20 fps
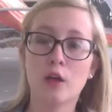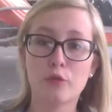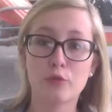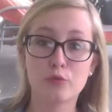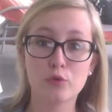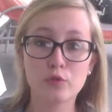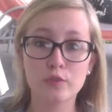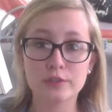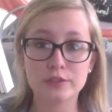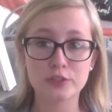
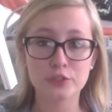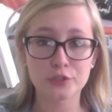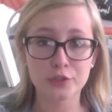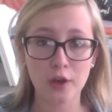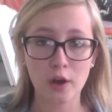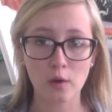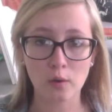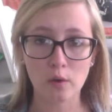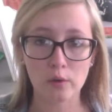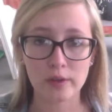through the
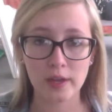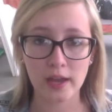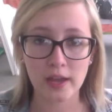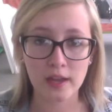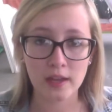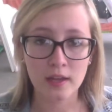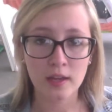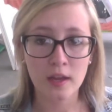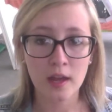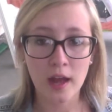snow, okay?
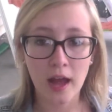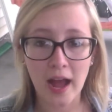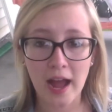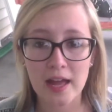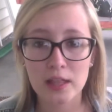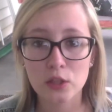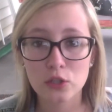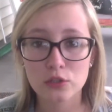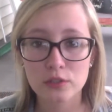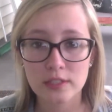
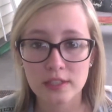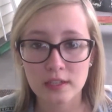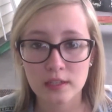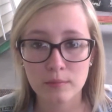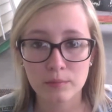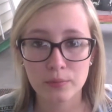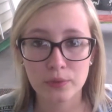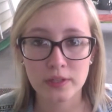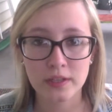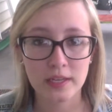I look like a
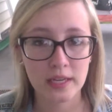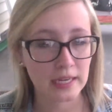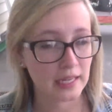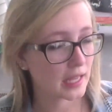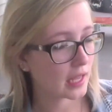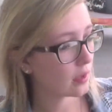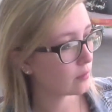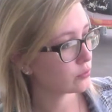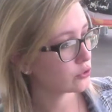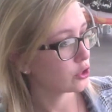complete
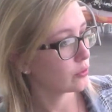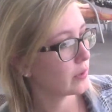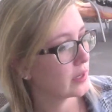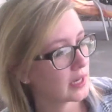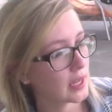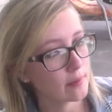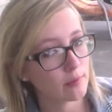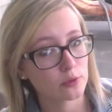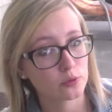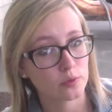idiot. I'm sure my
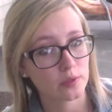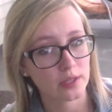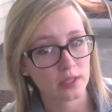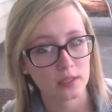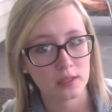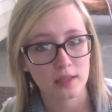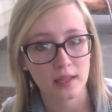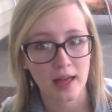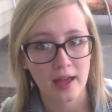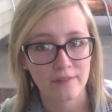neighbors were
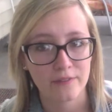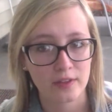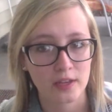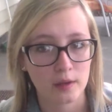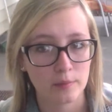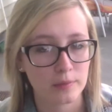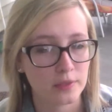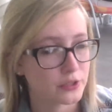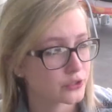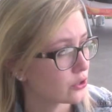like laughing
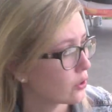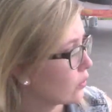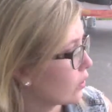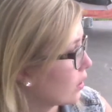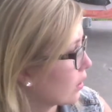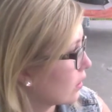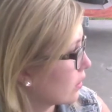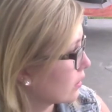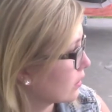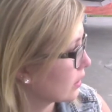at me so
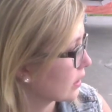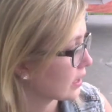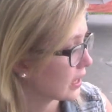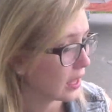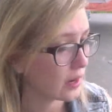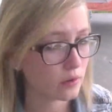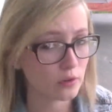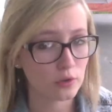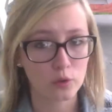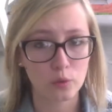hard. Like, I
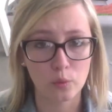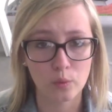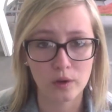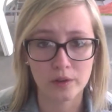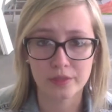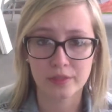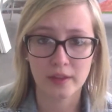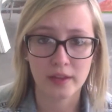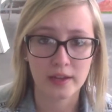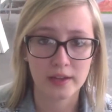don't know what
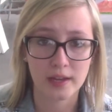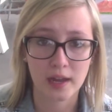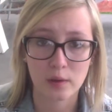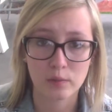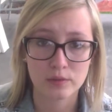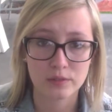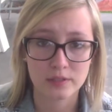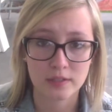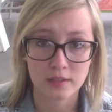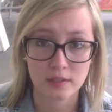the heck I was
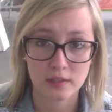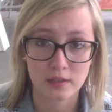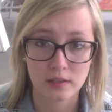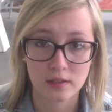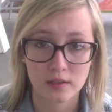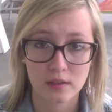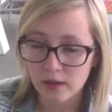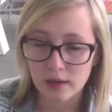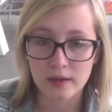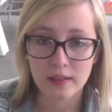
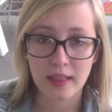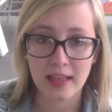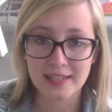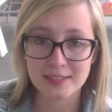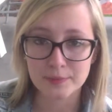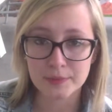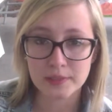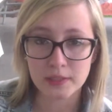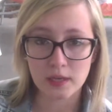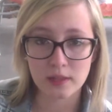thinking.
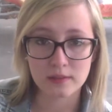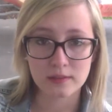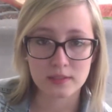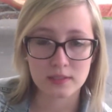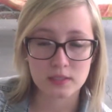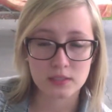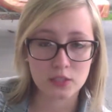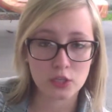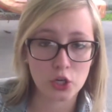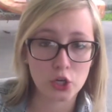Last but not
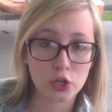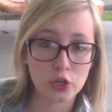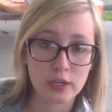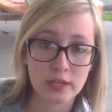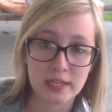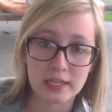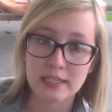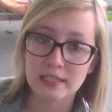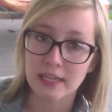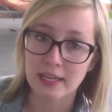least, her
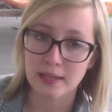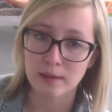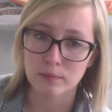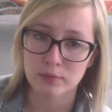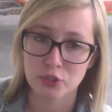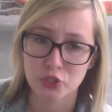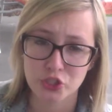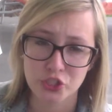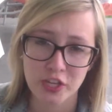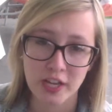
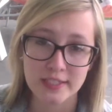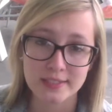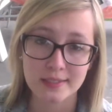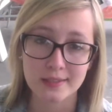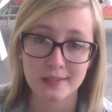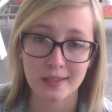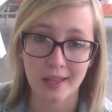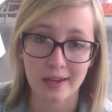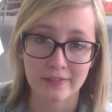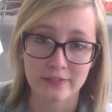nicknames. She has a
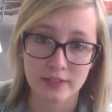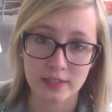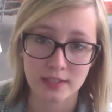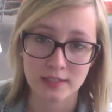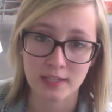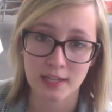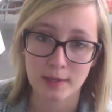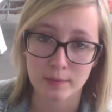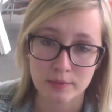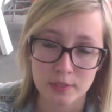lot of
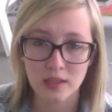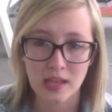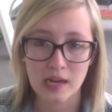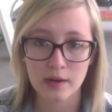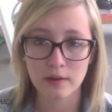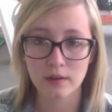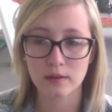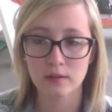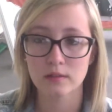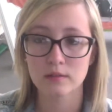nicknames. A lot
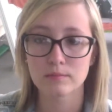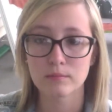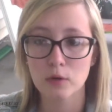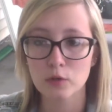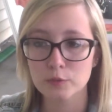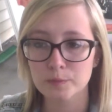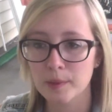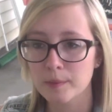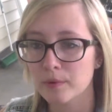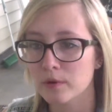of,
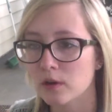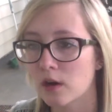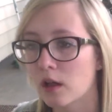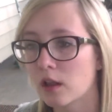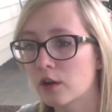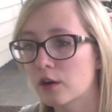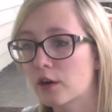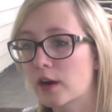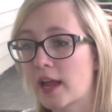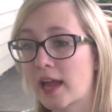most people call
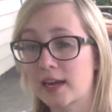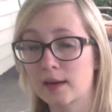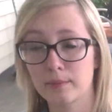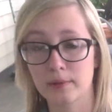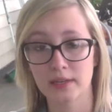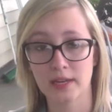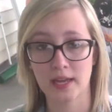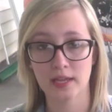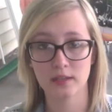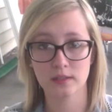her Hannah
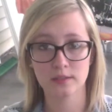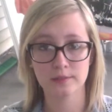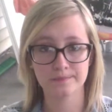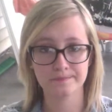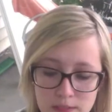Banana.